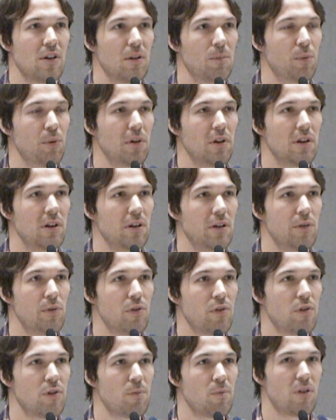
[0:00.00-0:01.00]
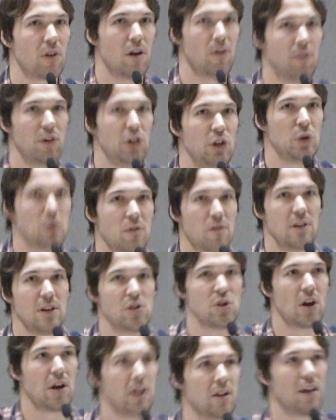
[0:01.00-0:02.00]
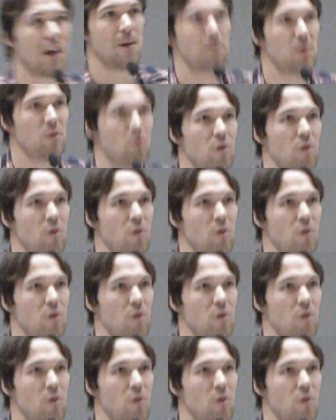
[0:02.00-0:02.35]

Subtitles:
he completely loses himself. You don't see Johnny